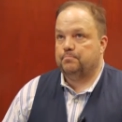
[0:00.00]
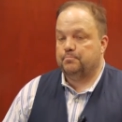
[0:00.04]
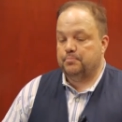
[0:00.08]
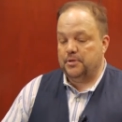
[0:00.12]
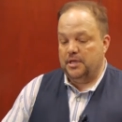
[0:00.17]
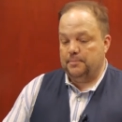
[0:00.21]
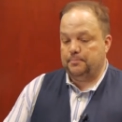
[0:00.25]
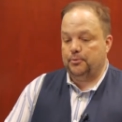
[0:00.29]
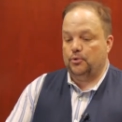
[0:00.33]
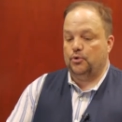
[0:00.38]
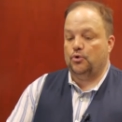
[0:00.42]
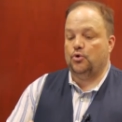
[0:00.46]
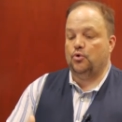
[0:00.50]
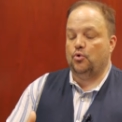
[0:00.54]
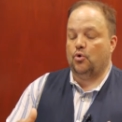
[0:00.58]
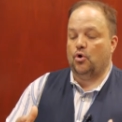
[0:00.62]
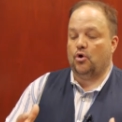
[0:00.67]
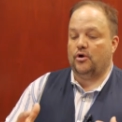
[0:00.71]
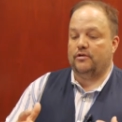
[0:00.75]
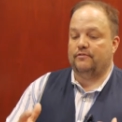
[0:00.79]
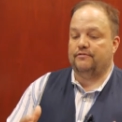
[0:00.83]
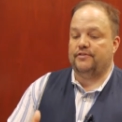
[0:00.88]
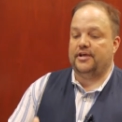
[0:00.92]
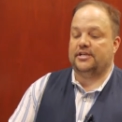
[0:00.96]
People who
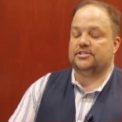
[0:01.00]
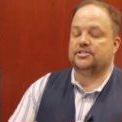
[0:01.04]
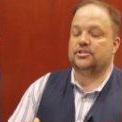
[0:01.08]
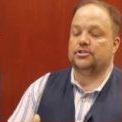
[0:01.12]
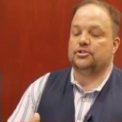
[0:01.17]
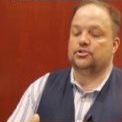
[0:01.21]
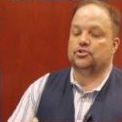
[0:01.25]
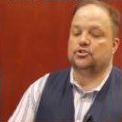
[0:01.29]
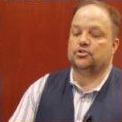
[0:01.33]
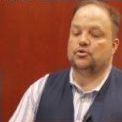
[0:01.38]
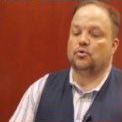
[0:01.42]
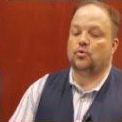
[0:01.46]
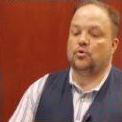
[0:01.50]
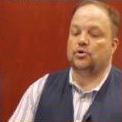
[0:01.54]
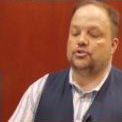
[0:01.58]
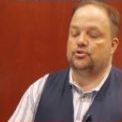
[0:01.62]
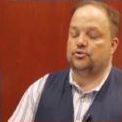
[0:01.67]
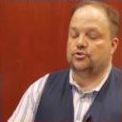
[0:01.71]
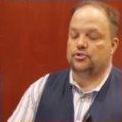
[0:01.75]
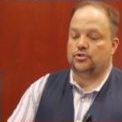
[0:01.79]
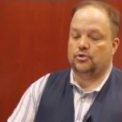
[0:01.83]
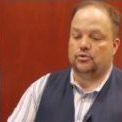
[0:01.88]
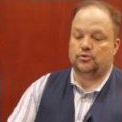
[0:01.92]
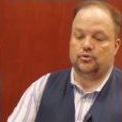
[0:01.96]
are invested in stories,
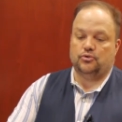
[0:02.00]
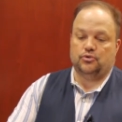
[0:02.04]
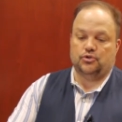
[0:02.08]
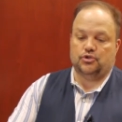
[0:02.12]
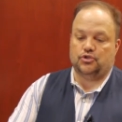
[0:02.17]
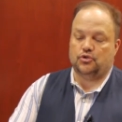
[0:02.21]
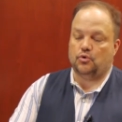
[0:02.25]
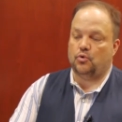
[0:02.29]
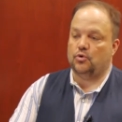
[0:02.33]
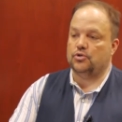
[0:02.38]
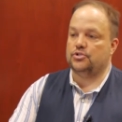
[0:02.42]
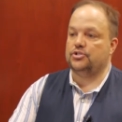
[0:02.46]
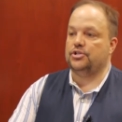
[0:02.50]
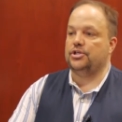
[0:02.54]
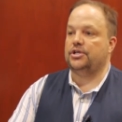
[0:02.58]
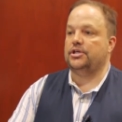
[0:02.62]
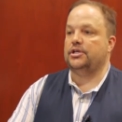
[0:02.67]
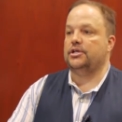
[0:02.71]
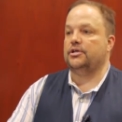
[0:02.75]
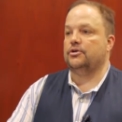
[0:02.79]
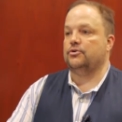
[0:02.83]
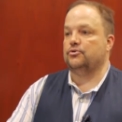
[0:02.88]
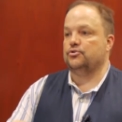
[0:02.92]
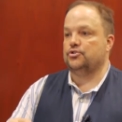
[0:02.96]
who still do the
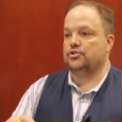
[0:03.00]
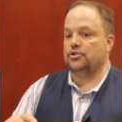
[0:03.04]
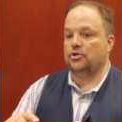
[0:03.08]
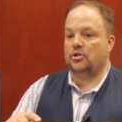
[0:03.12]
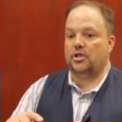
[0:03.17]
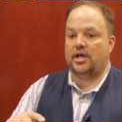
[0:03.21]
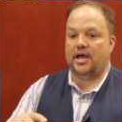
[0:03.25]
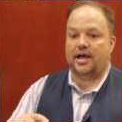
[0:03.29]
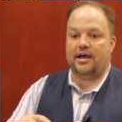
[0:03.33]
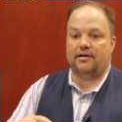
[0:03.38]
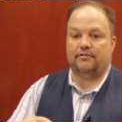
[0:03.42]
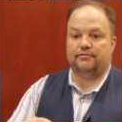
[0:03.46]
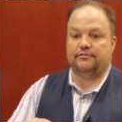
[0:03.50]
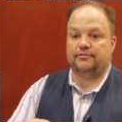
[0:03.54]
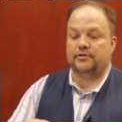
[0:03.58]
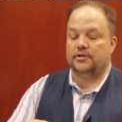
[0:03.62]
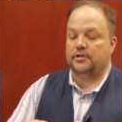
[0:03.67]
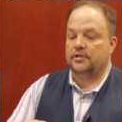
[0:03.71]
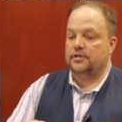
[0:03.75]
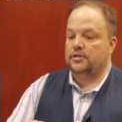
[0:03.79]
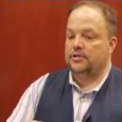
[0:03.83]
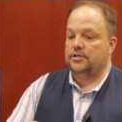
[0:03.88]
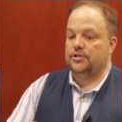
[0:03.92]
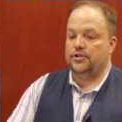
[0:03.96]
sourcing, who still have,
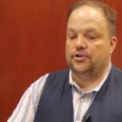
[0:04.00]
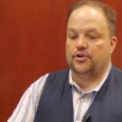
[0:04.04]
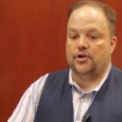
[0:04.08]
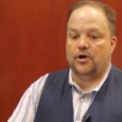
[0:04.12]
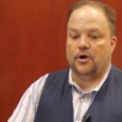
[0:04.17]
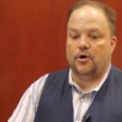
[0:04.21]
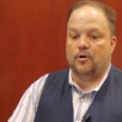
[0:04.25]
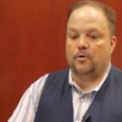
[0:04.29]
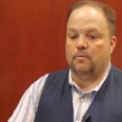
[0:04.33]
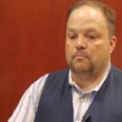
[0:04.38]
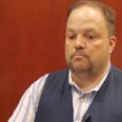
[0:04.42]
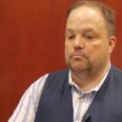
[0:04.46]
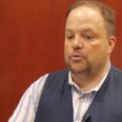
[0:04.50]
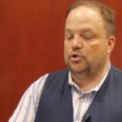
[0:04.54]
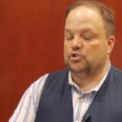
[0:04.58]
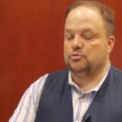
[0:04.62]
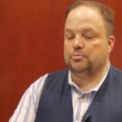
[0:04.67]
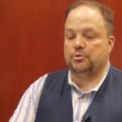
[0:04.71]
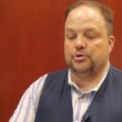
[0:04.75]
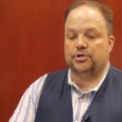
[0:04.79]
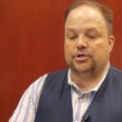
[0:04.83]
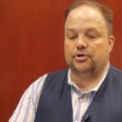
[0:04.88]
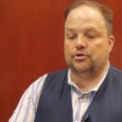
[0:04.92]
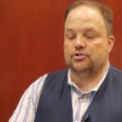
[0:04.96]
you know,
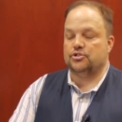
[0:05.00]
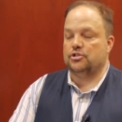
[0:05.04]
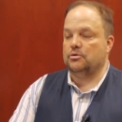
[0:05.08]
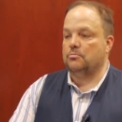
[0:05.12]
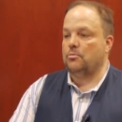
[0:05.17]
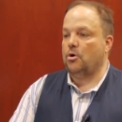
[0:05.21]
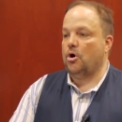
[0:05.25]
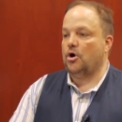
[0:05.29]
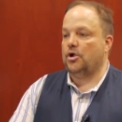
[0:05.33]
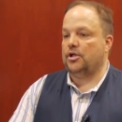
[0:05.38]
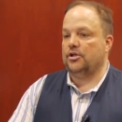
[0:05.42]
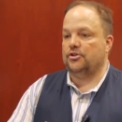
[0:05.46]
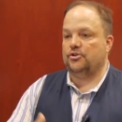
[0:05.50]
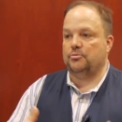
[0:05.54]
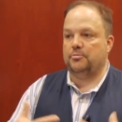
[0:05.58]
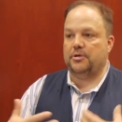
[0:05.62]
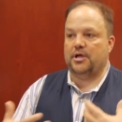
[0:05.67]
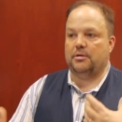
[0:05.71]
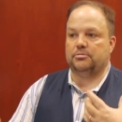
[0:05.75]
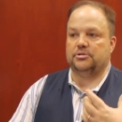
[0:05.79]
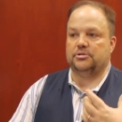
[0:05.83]
multiple years in the market to be